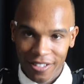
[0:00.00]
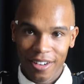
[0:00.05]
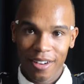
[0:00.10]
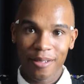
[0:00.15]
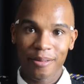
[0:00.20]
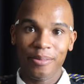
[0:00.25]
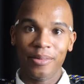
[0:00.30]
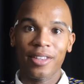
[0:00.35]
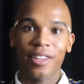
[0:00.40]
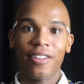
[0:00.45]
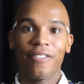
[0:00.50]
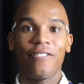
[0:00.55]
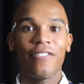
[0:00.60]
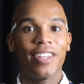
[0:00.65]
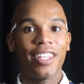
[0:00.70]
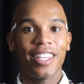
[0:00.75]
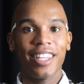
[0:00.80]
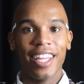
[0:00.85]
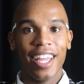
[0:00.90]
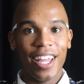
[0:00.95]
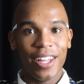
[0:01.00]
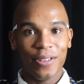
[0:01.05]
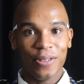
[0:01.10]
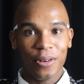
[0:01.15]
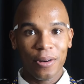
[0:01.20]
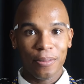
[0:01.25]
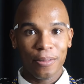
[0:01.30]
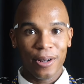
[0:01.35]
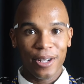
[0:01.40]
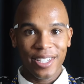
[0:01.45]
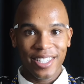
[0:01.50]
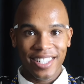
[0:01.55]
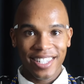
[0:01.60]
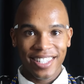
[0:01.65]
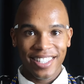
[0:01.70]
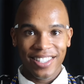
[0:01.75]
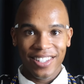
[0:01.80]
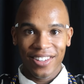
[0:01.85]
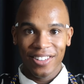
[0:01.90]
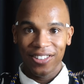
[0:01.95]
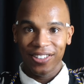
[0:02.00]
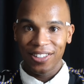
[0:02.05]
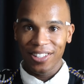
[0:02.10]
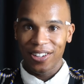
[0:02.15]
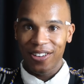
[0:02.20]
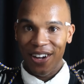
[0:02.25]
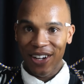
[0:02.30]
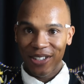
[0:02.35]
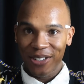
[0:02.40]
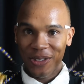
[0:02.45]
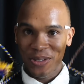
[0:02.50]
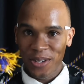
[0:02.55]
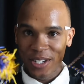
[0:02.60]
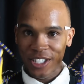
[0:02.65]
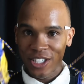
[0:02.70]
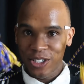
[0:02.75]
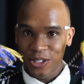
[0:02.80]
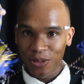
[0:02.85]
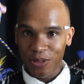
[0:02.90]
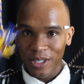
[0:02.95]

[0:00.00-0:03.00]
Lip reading: from the 5th annual President's Early Graduation